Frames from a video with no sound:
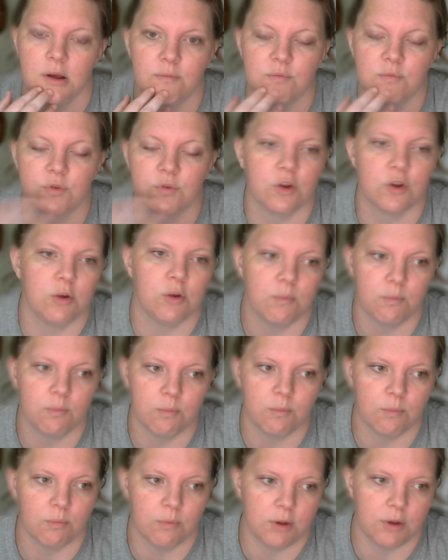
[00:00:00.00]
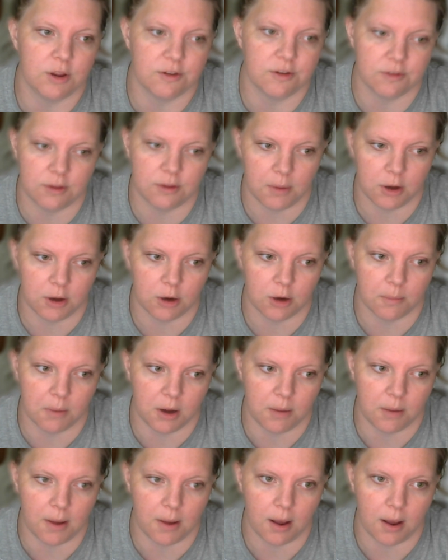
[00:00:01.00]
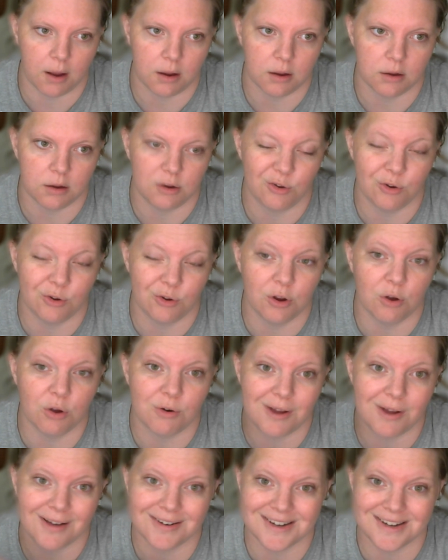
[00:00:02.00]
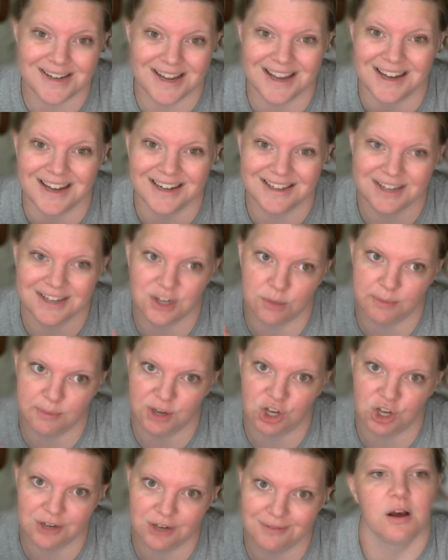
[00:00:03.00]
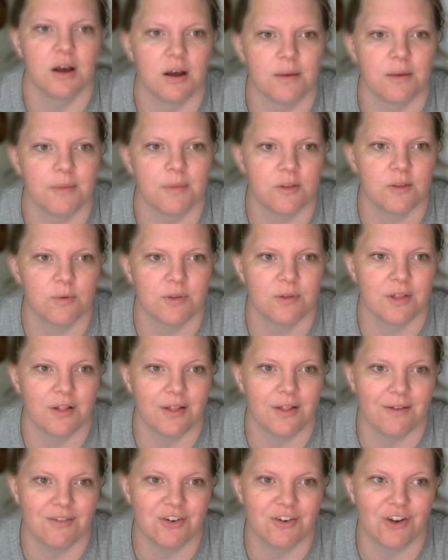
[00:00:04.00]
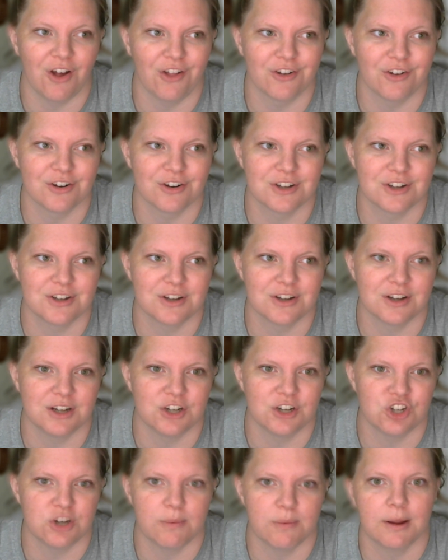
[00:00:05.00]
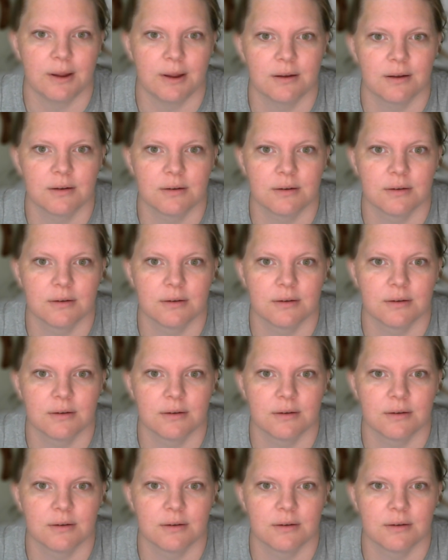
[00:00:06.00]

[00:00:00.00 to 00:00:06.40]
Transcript: So you easily make your money back. You can go down to 10 and still be good. That's with $11 in shipping.